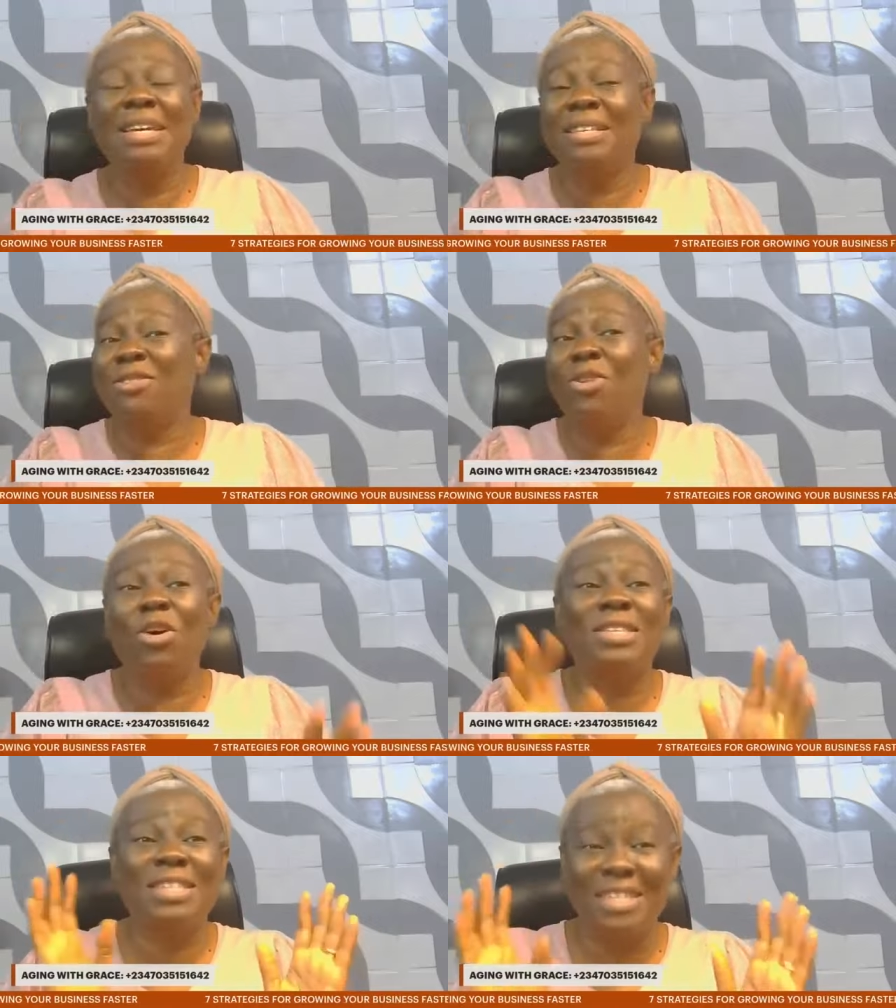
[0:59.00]
is
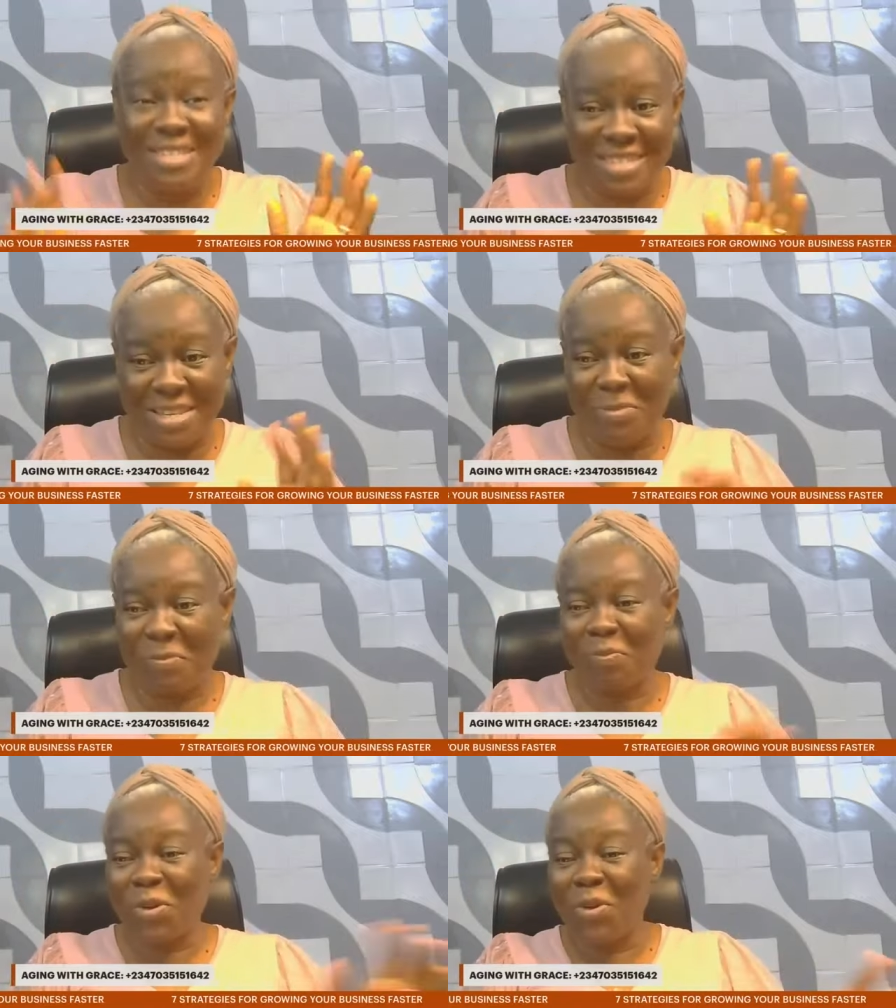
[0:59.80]
not
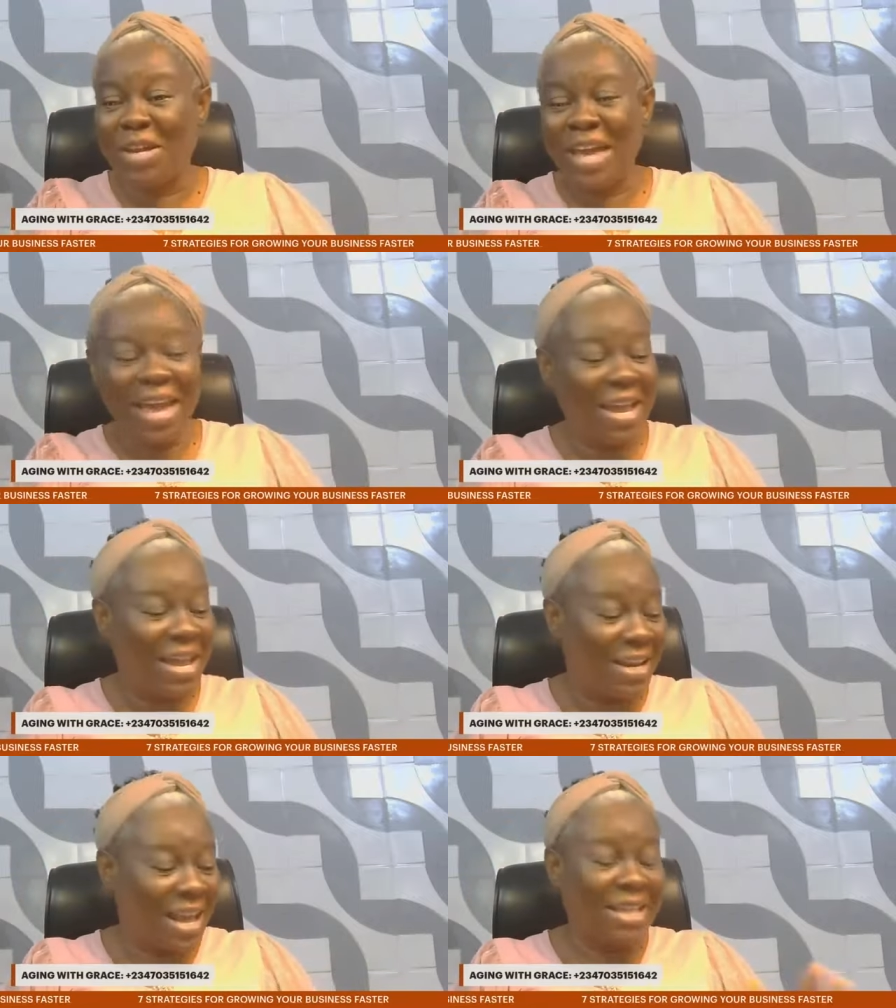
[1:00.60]
easy okay
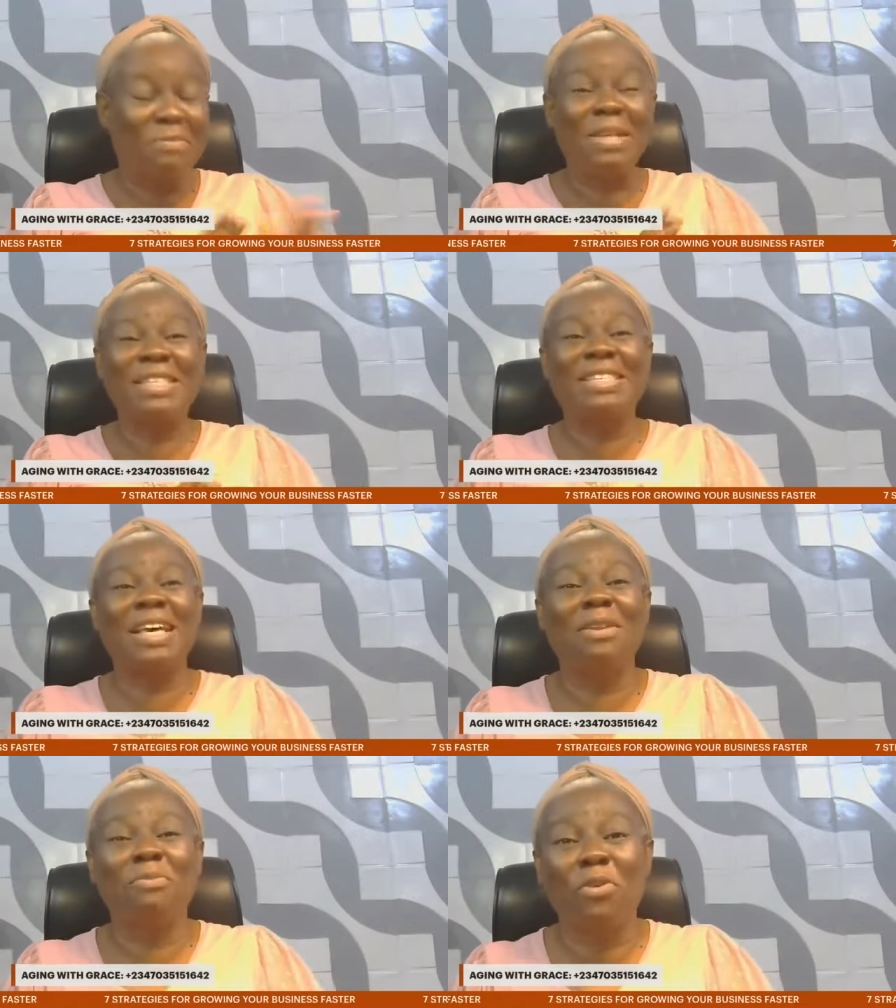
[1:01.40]
like the person
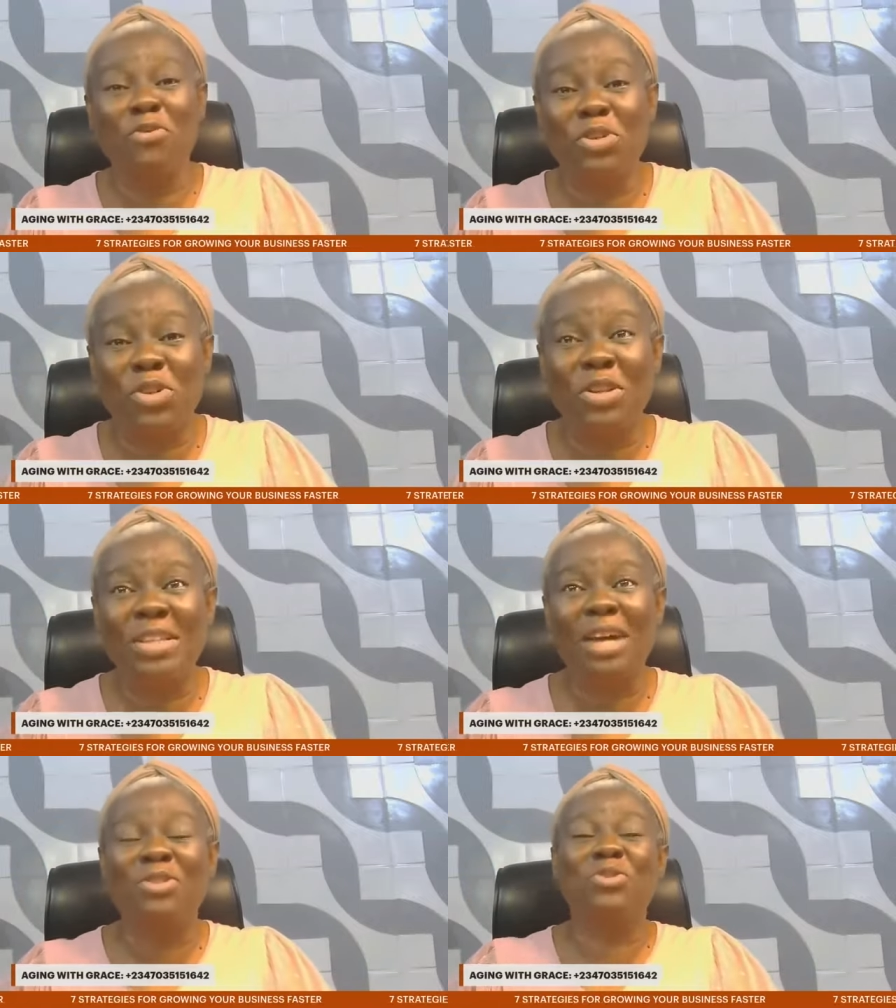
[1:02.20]
selling
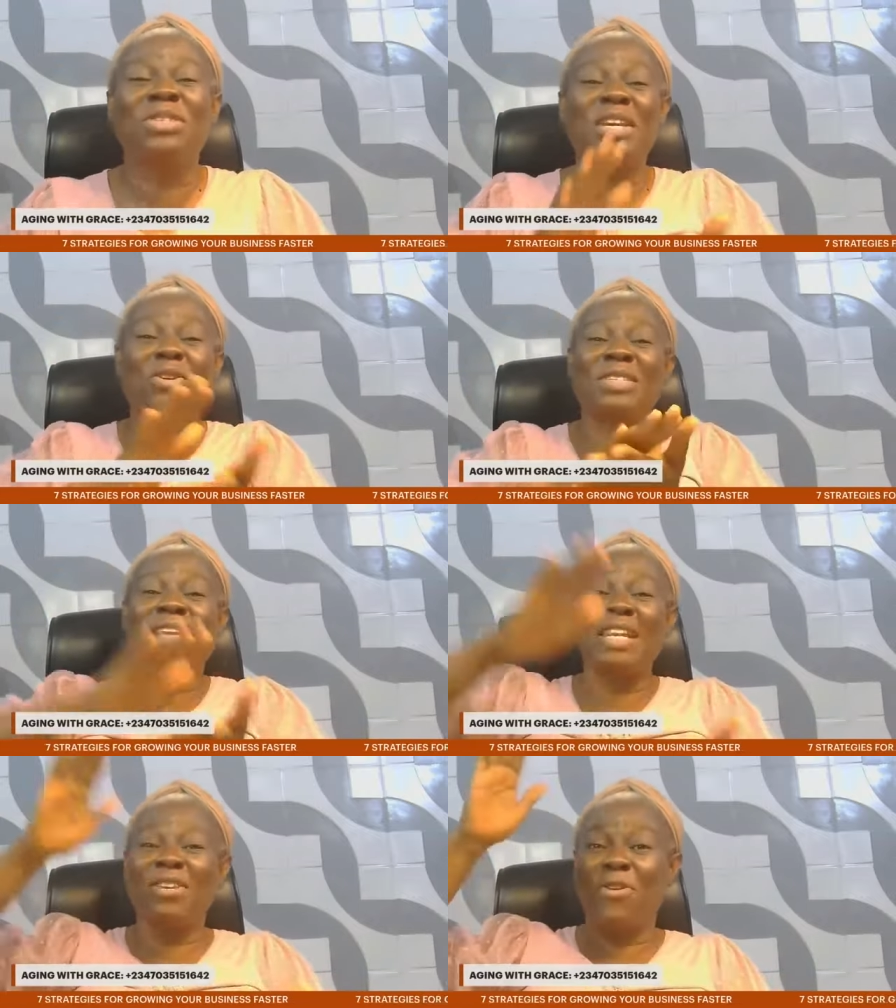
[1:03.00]
provision now to say you're
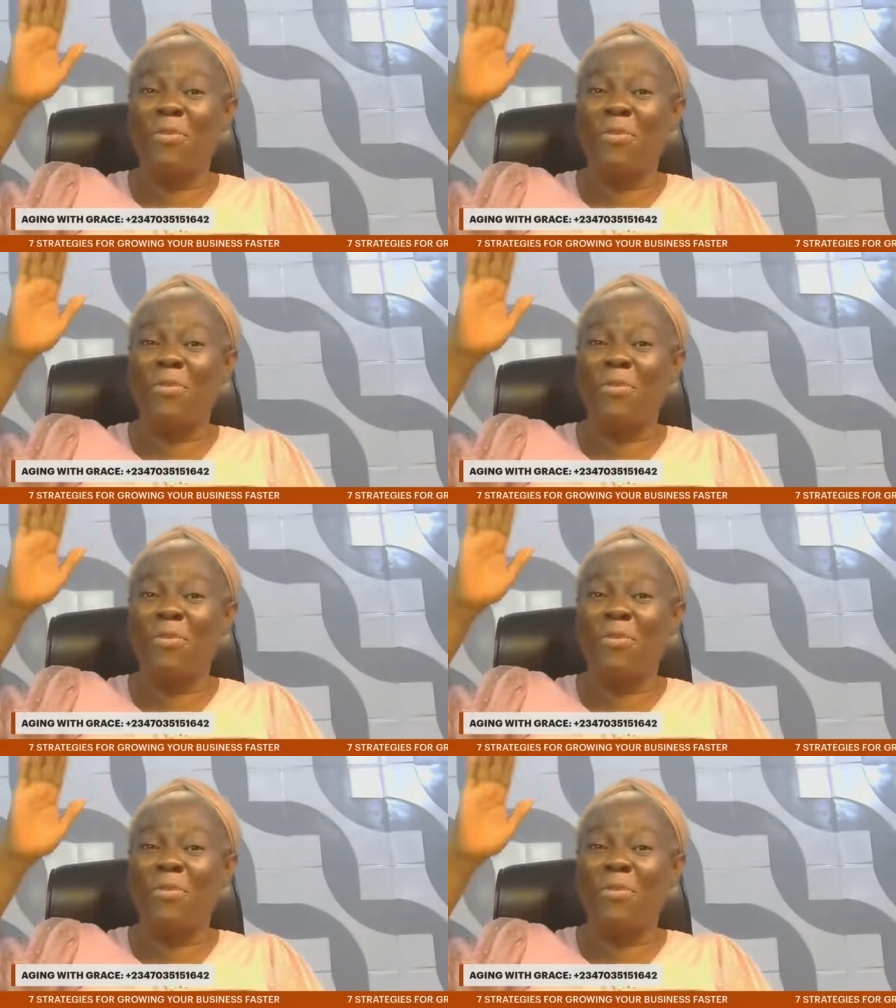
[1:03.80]
scaling